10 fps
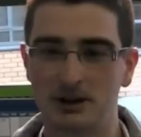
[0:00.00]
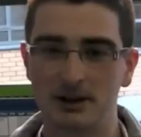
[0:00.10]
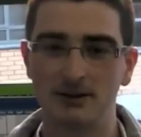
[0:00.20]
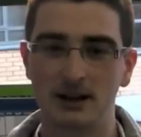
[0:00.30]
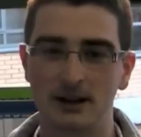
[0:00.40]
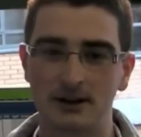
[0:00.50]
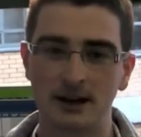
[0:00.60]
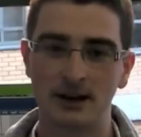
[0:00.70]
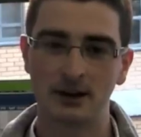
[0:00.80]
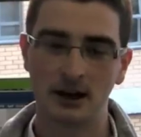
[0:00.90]
believe a lot of
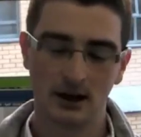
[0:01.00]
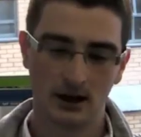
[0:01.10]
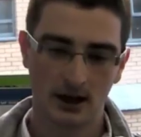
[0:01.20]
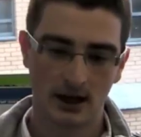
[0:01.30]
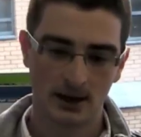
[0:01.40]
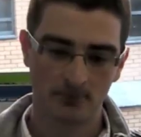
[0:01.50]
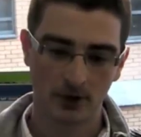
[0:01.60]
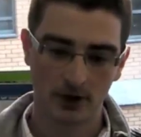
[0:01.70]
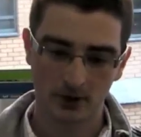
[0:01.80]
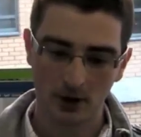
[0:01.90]
that. Um,
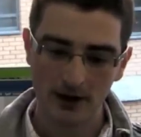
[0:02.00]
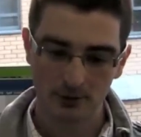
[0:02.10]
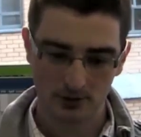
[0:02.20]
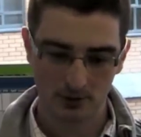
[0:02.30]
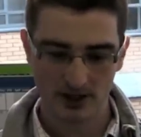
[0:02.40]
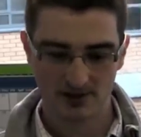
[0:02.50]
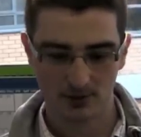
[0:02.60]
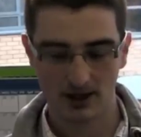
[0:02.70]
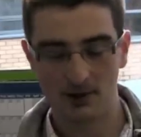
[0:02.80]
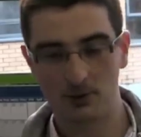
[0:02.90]
I know after the
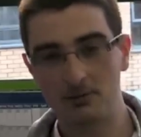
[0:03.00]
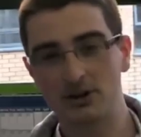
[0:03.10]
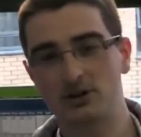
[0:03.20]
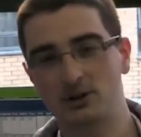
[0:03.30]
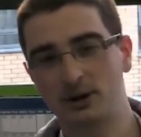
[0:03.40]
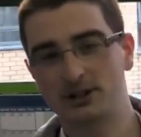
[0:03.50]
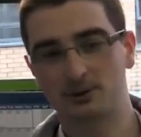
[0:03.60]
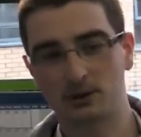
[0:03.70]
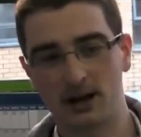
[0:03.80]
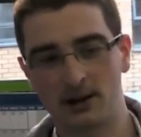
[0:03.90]
Wexford game, we mentioned the
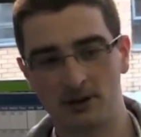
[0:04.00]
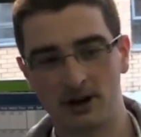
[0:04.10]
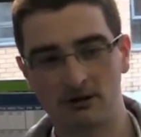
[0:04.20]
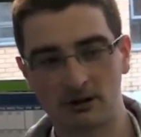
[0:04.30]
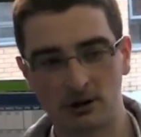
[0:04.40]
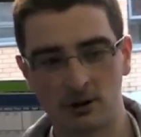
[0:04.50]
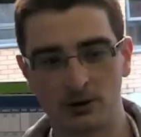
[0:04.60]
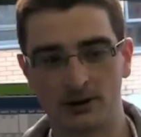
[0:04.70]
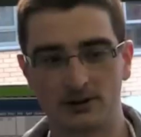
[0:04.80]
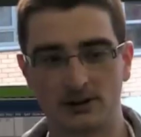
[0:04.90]
Wexford game there earlier,
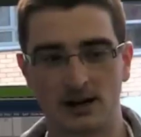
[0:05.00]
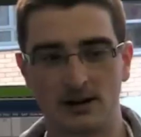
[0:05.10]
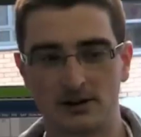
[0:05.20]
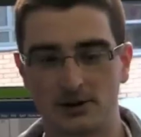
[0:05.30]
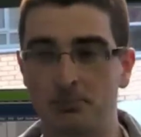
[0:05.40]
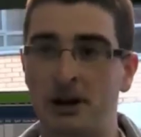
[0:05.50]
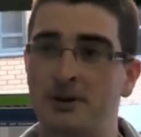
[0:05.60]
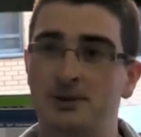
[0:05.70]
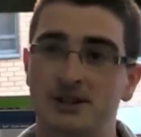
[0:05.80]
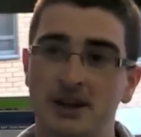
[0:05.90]
that uh, some
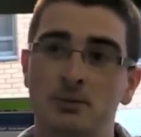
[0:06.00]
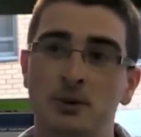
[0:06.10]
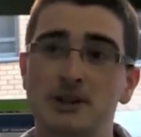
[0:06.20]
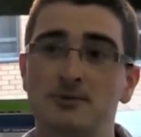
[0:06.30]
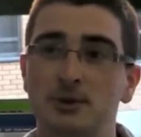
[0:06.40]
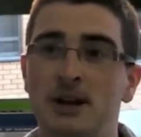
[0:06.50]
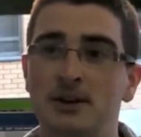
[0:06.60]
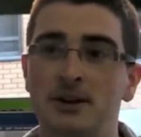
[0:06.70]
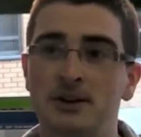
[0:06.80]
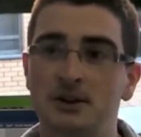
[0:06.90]
players stayed in Wexford that
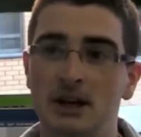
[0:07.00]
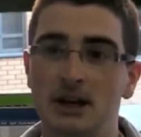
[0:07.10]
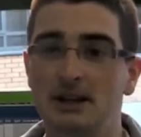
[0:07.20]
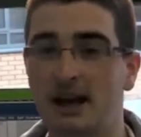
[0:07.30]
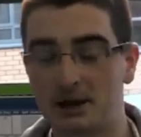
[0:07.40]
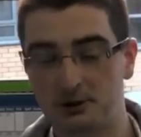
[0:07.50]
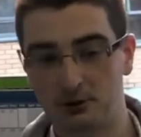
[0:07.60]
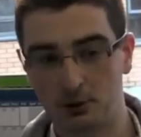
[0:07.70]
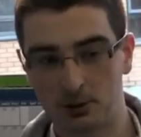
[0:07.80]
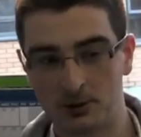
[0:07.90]
night. They had the
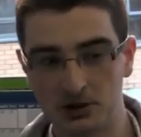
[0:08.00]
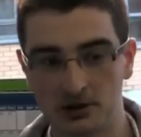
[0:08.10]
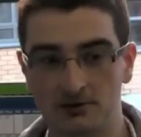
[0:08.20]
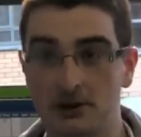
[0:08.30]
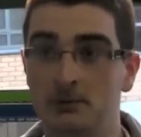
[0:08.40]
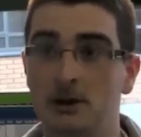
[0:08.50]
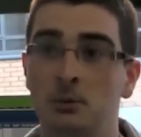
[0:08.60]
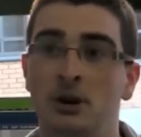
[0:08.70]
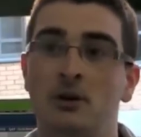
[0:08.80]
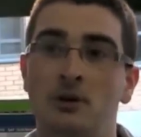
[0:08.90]
full permission of the
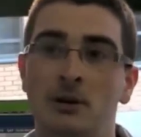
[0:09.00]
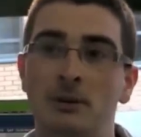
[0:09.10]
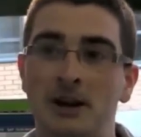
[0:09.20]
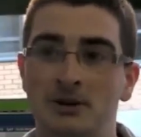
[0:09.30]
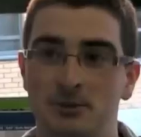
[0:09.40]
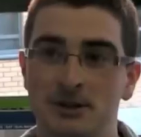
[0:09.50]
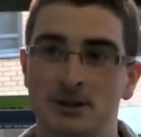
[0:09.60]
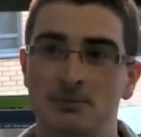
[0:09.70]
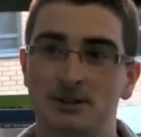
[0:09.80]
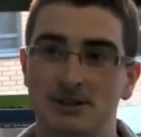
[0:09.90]
Limerick Hurling management
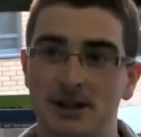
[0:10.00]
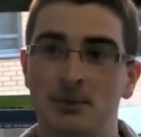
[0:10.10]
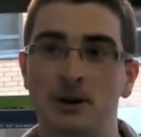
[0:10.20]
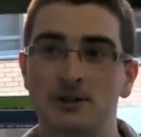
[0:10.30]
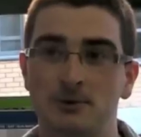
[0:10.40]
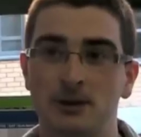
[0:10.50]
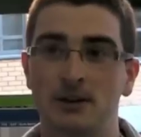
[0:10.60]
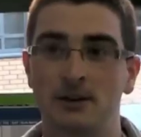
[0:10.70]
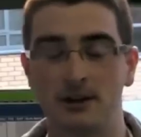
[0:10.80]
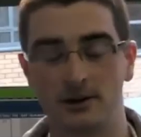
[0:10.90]
team to stay in Wexford
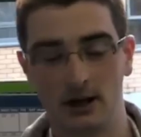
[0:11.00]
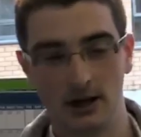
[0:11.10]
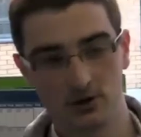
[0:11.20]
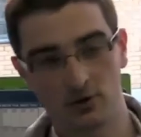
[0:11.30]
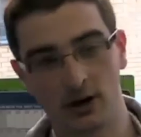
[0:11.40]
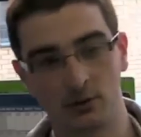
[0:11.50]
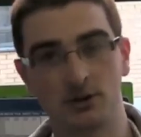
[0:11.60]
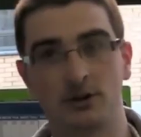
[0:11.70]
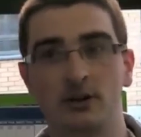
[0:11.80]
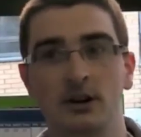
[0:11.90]
that night. Training
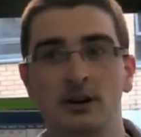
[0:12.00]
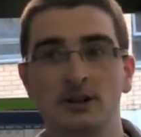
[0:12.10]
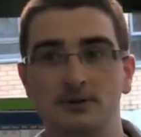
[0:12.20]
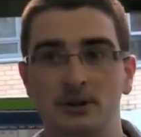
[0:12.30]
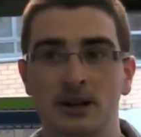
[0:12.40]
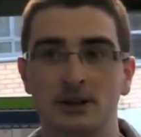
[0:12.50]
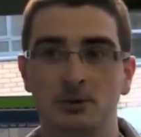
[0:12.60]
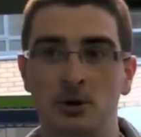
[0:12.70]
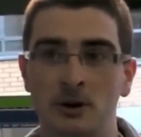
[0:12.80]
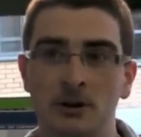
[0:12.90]
was organised for the next
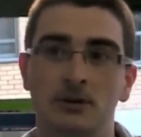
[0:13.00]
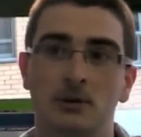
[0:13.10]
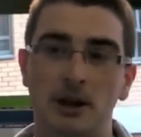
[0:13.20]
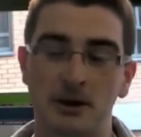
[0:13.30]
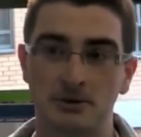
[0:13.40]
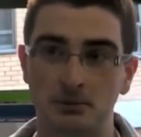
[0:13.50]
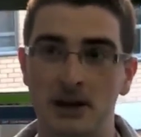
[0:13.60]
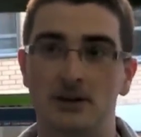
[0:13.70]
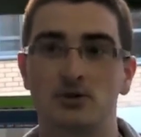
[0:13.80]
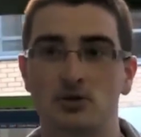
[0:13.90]
morning. The players
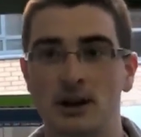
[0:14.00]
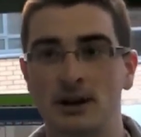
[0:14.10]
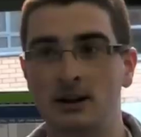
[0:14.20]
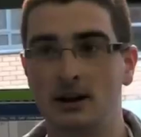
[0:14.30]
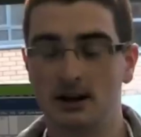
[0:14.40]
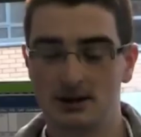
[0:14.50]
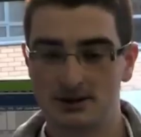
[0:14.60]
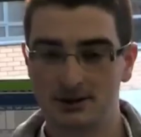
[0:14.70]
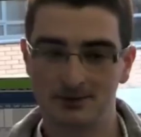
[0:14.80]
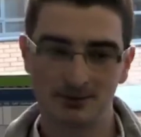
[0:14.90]
made the training.
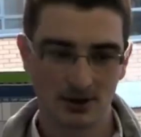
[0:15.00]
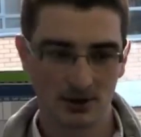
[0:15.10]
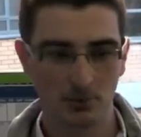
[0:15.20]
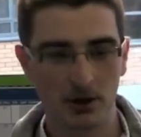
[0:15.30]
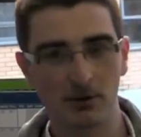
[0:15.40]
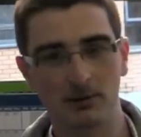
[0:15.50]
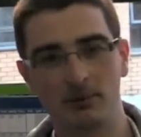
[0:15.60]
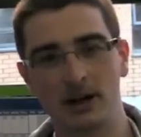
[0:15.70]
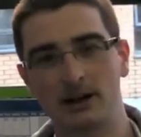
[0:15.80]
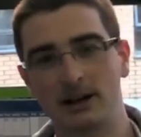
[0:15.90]
So, you know, people
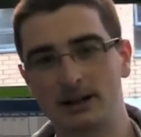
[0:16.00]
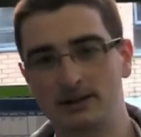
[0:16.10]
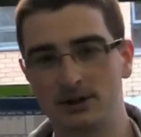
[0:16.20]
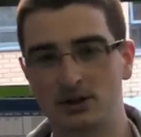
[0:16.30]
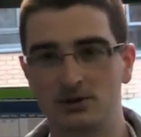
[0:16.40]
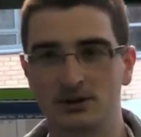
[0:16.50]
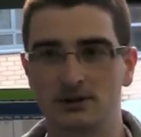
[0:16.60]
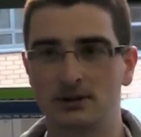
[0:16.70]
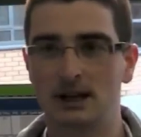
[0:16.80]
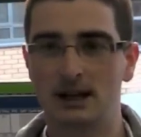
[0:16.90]
make a lot of issues
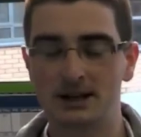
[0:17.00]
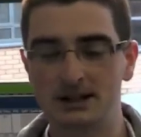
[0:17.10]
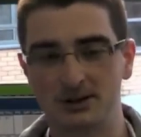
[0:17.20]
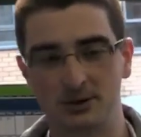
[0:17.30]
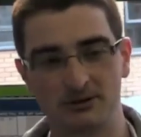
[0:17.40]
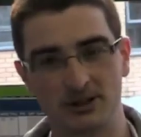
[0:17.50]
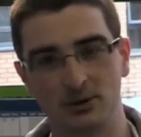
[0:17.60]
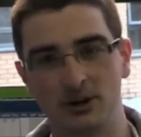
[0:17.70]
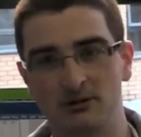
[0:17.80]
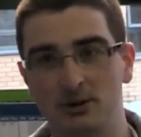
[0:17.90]
and a lot of stories
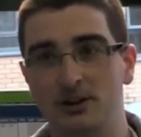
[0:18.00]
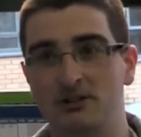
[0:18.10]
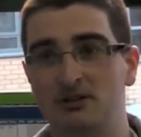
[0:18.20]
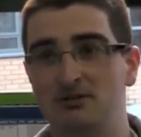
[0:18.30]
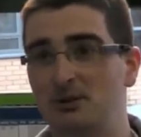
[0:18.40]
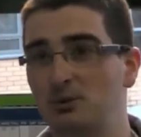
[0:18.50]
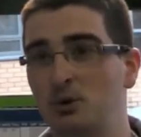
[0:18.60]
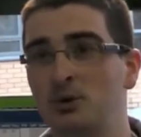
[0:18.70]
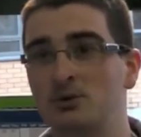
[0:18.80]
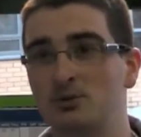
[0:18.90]
you hear out there are
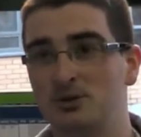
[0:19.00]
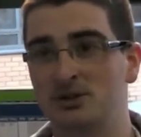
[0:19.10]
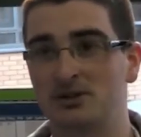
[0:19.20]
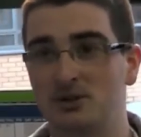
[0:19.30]
100%